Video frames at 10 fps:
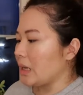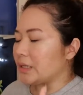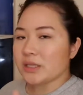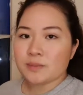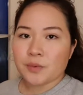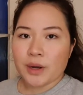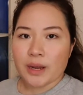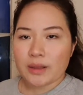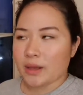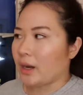
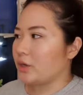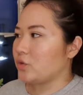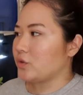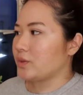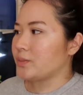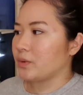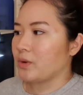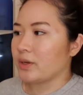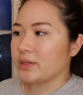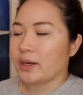spray the hydrogen
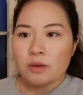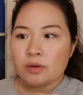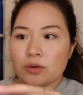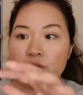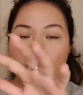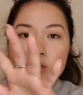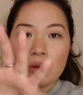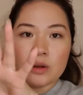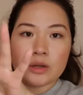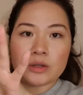peroxide not just
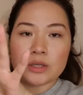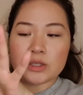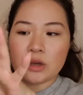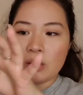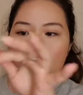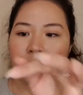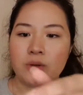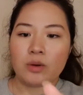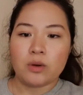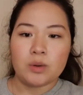on the top but
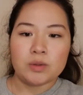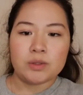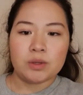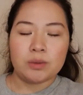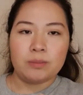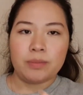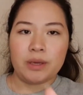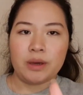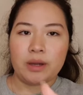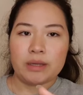also
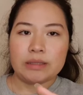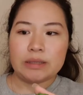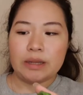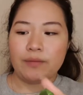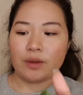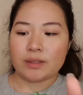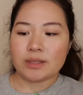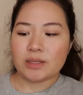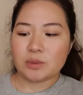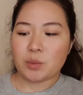behind the leaf, because
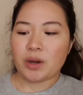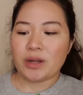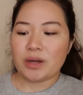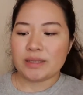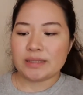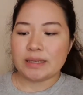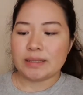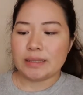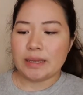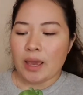that's where they're
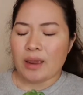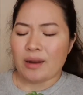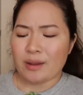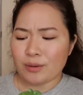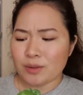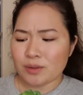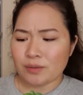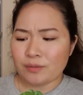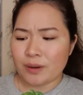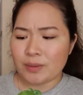sitting. And I also
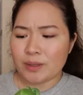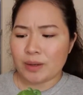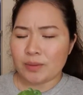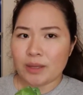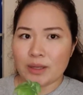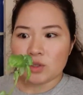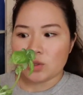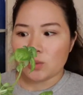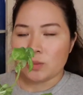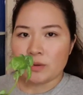found out that
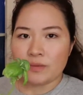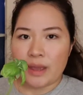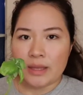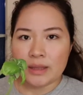to prevent